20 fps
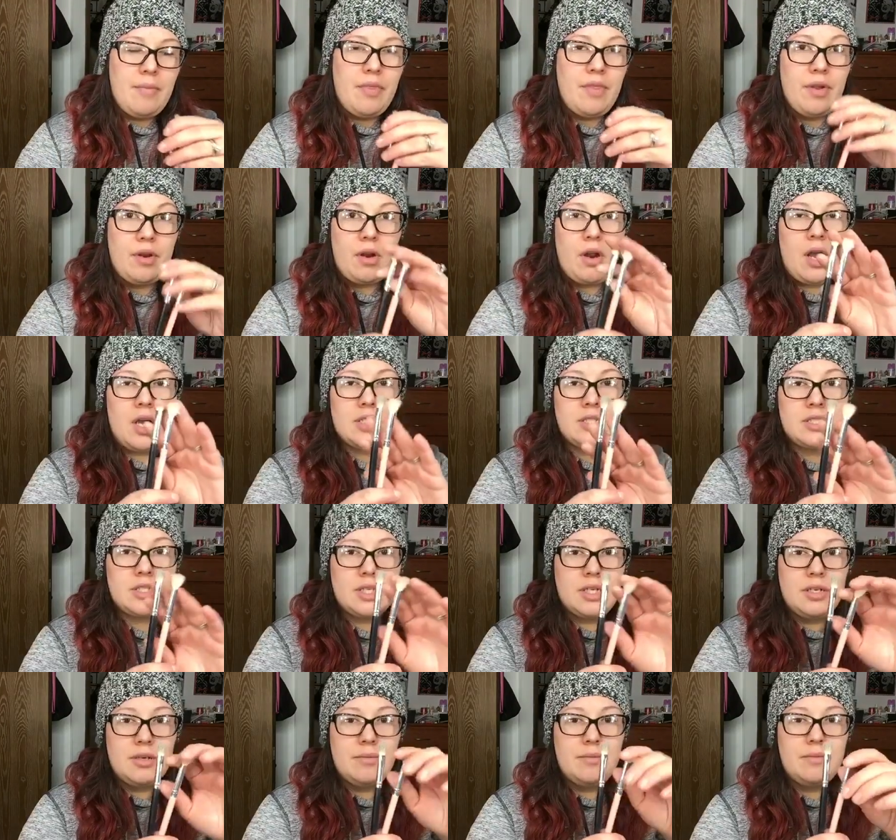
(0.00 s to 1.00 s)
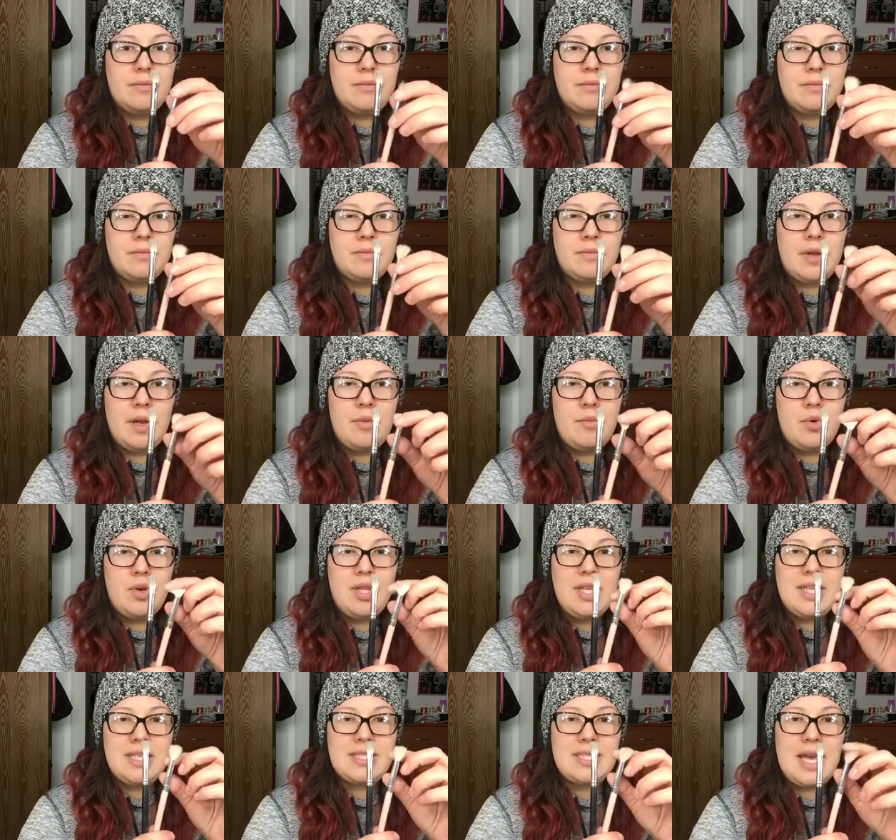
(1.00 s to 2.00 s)
They're awesome. I'm
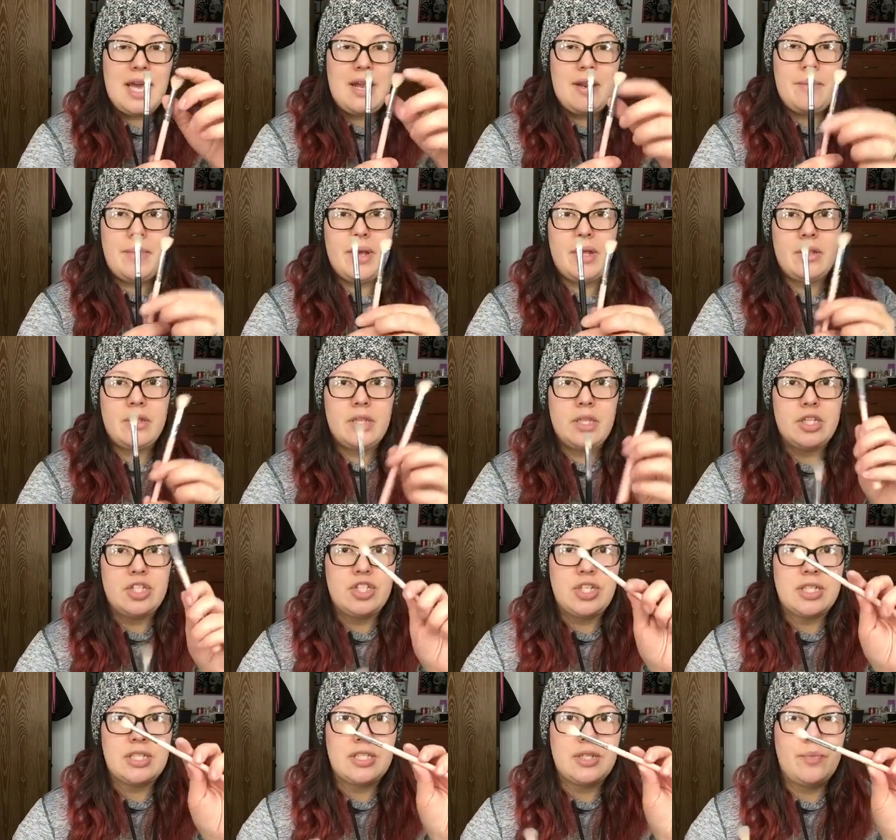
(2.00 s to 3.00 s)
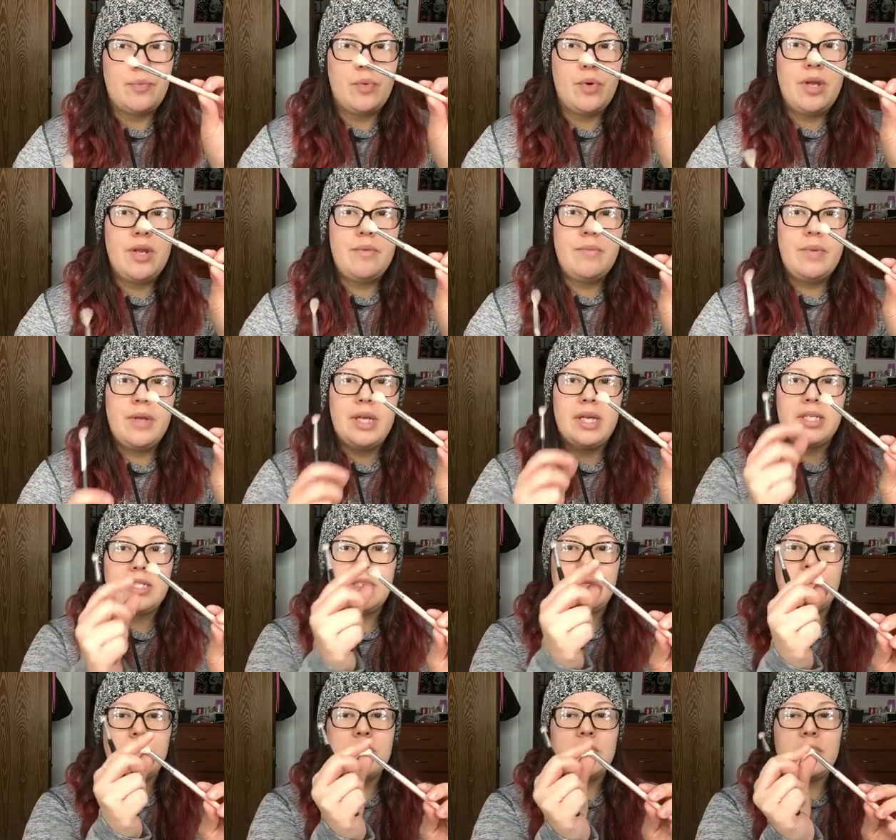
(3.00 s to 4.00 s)
really sad about the Jessup one
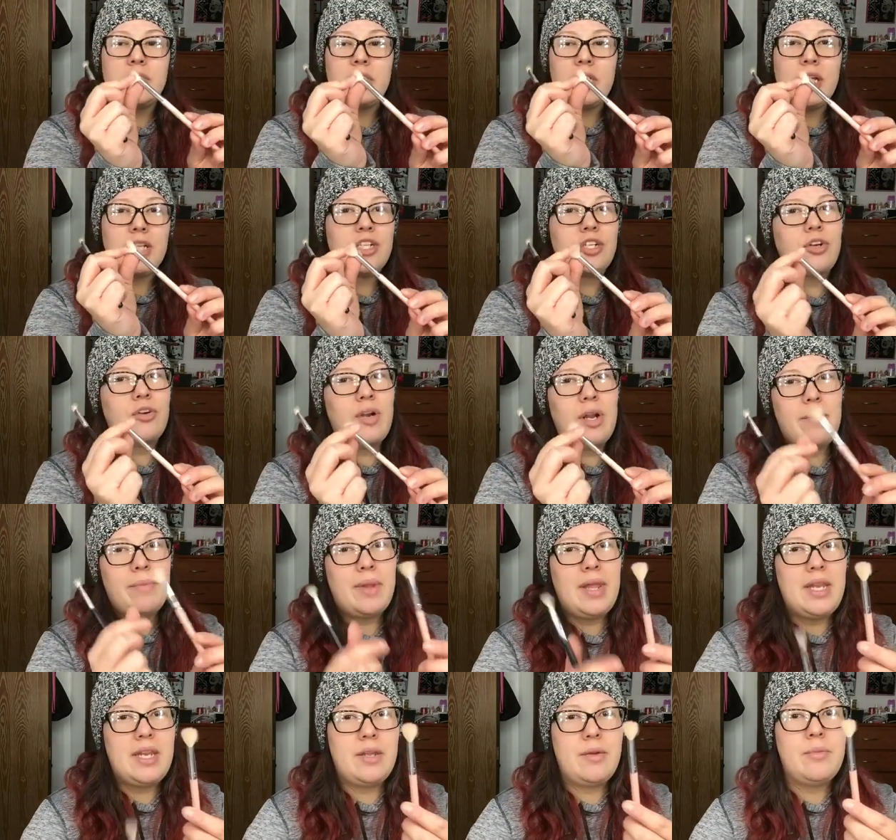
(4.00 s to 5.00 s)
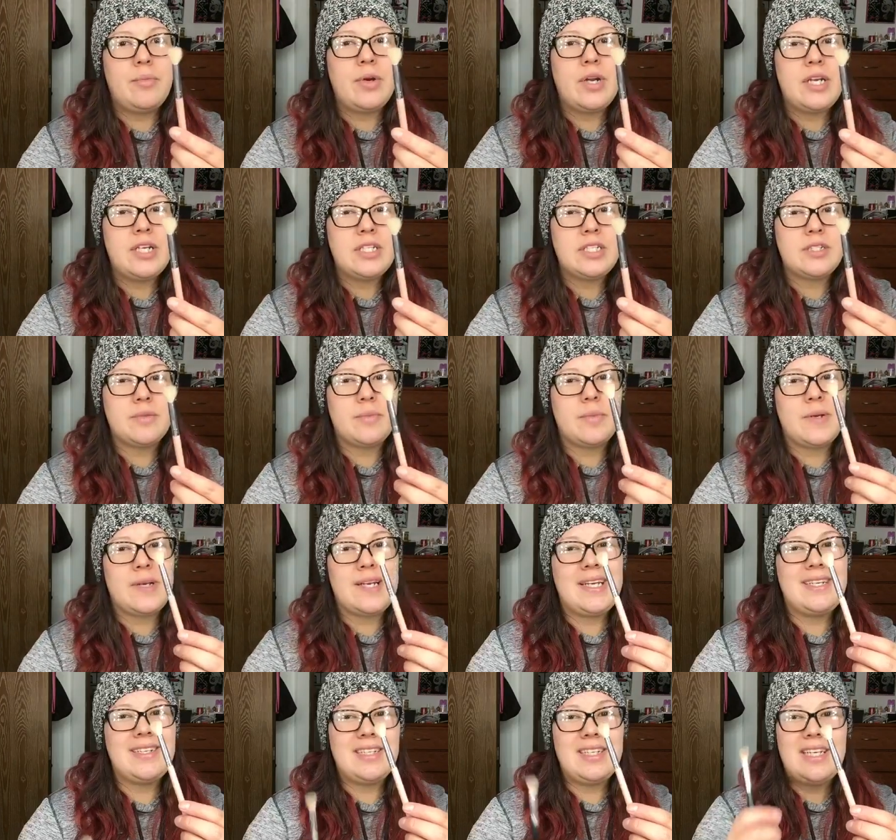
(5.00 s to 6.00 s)
because it was such a great blending brush,
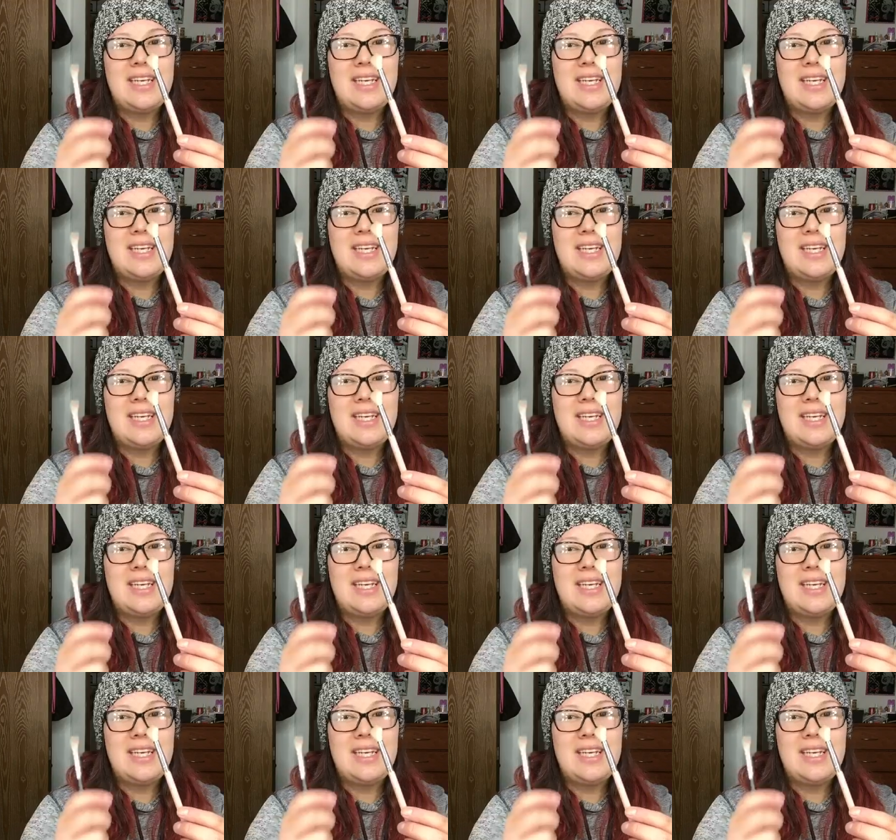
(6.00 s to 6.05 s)
but